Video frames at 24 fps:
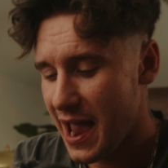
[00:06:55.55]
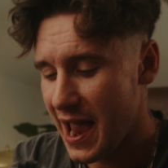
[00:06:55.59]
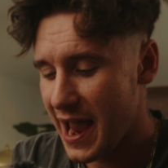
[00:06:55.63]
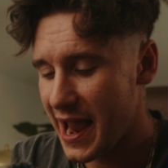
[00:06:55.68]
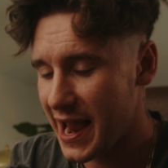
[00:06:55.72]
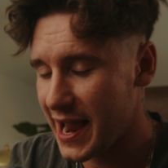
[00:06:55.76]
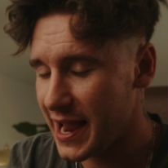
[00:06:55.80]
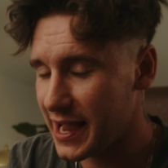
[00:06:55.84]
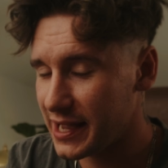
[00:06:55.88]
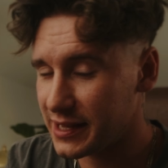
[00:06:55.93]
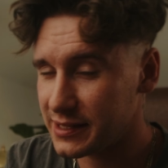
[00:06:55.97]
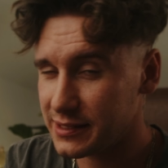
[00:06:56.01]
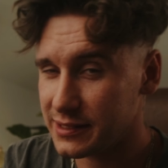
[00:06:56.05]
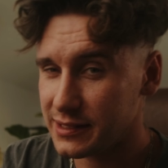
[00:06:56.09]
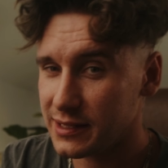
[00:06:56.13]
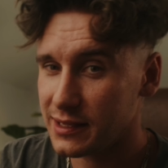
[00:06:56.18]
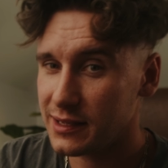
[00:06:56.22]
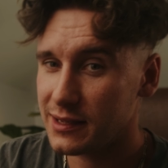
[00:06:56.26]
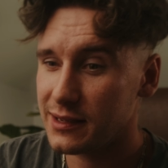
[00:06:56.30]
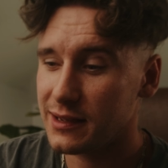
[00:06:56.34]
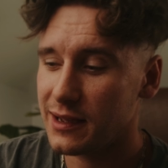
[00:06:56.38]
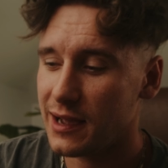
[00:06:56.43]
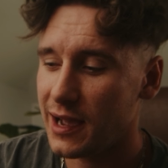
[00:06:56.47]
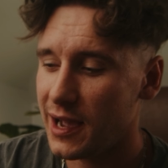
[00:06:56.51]
And
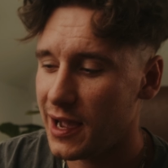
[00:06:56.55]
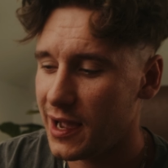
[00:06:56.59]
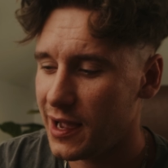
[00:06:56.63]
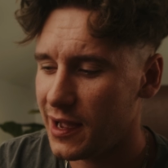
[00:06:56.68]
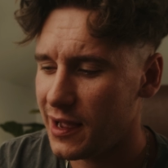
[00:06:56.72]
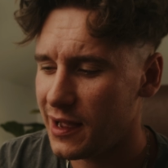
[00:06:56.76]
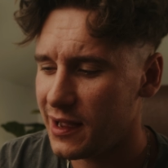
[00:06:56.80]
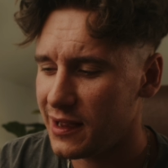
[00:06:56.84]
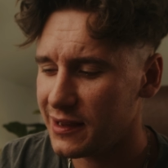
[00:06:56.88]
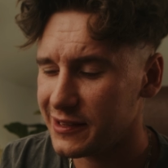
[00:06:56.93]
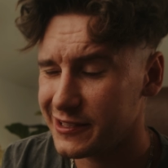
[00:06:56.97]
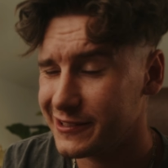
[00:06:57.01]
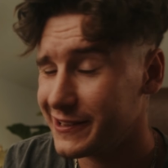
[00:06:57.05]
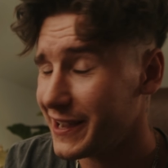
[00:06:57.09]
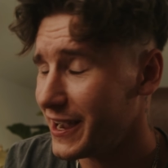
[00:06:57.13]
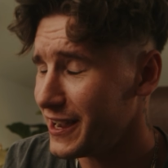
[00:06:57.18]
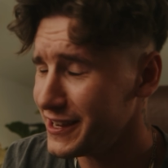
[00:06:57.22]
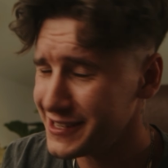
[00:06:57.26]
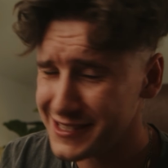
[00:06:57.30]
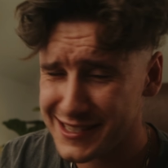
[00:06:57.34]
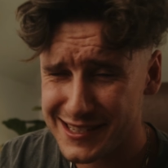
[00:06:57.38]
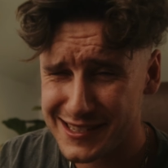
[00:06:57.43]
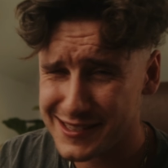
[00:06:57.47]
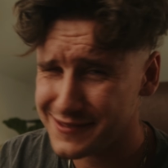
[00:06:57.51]
you
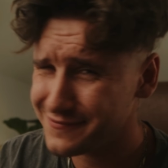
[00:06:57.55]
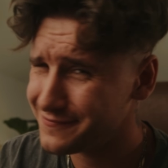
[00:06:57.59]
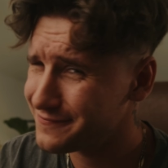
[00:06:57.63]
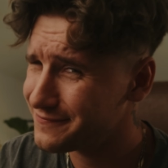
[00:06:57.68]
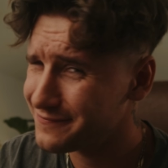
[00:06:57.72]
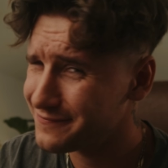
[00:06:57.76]
guys,